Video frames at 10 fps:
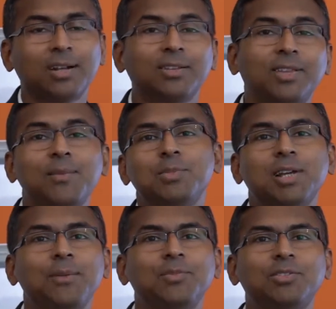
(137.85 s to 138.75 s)
At the same
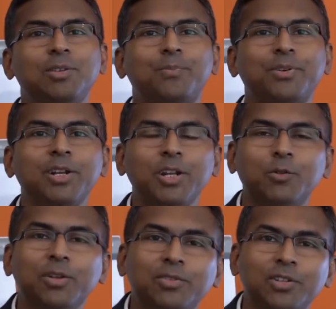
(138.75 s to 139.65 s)
time, this is a
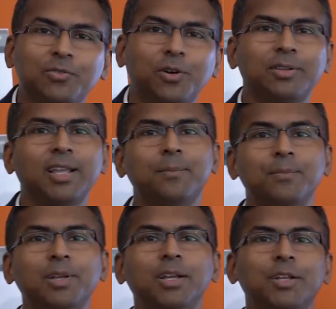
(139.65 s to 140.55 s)
prerequisite for
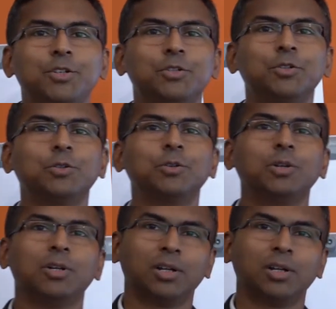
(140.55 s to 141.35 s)
them to